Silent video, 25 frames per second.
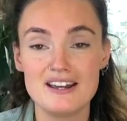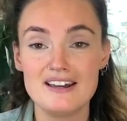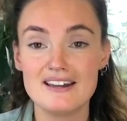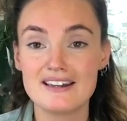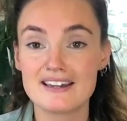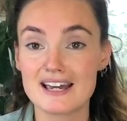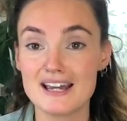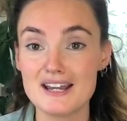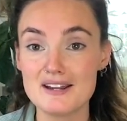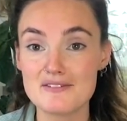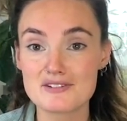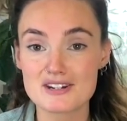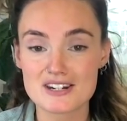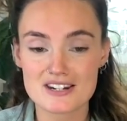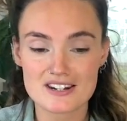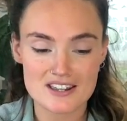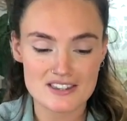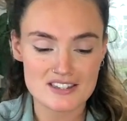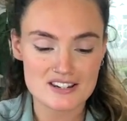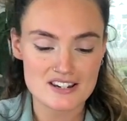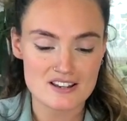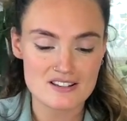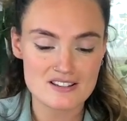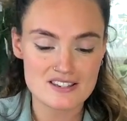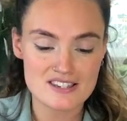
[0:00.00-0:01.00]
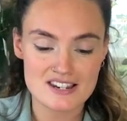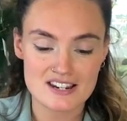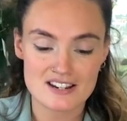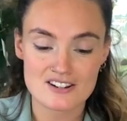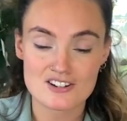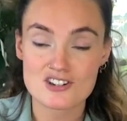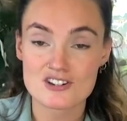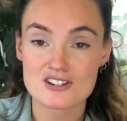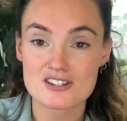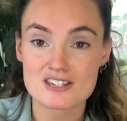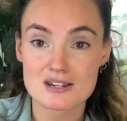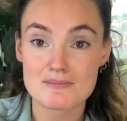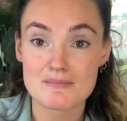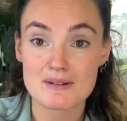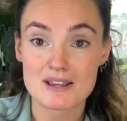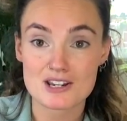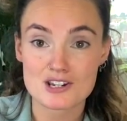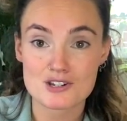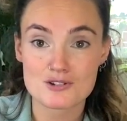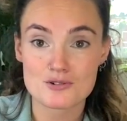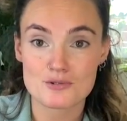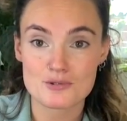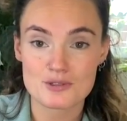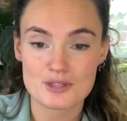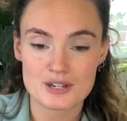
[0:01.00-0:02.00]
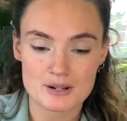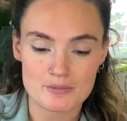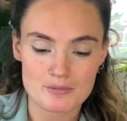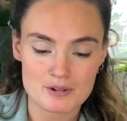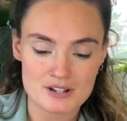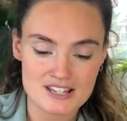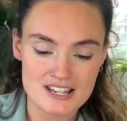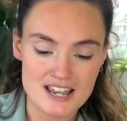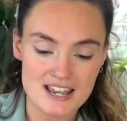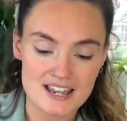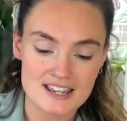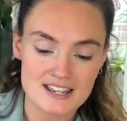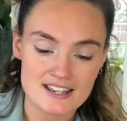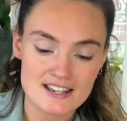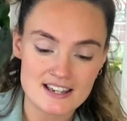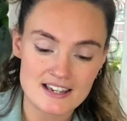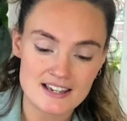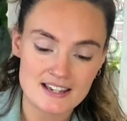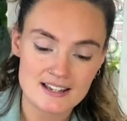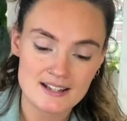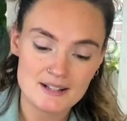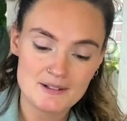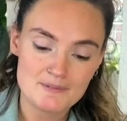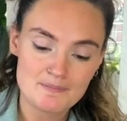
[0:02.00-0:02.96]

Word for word: gave it another dusting just to make sure that it would take.